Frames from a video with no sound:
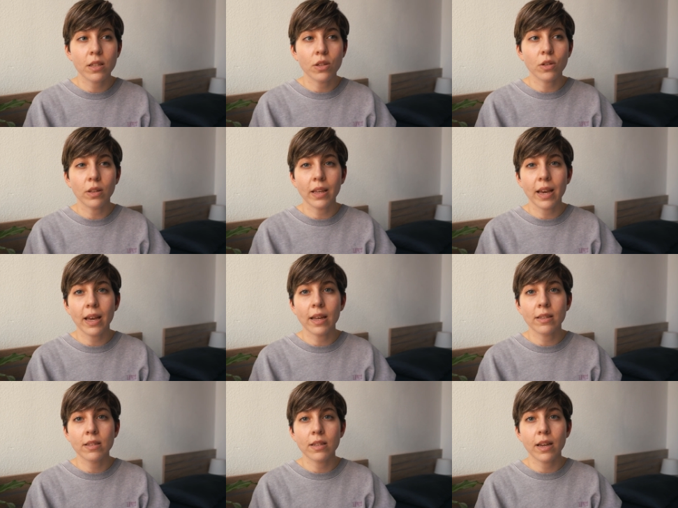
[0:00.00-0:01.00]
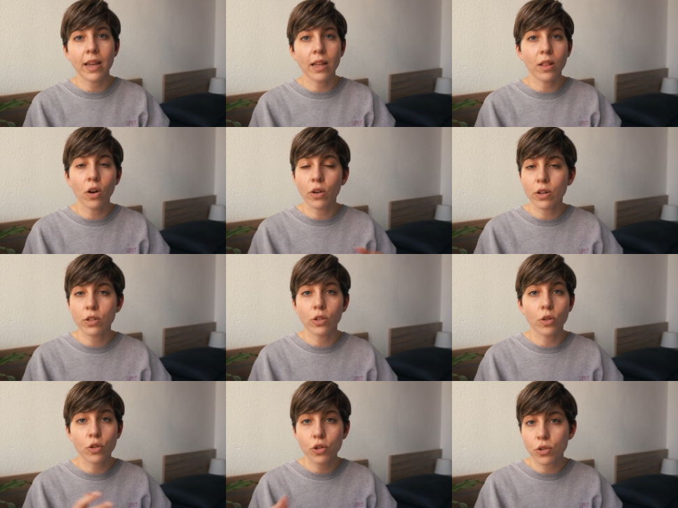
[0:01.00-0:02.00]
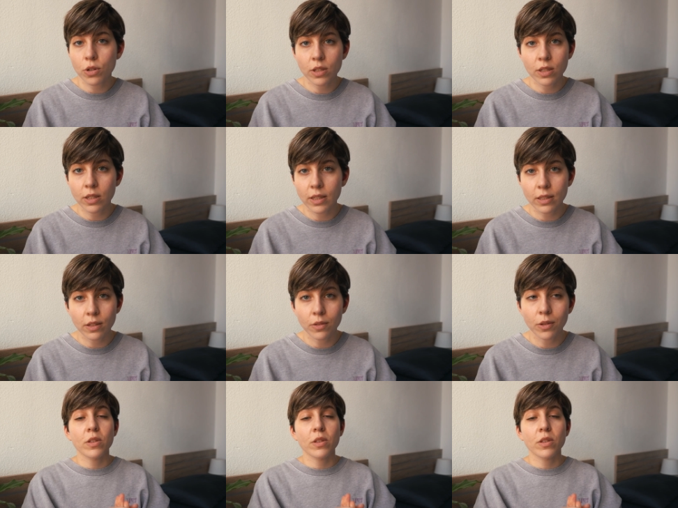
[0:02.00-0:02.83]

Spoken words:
you'll get a longer or shorter interview.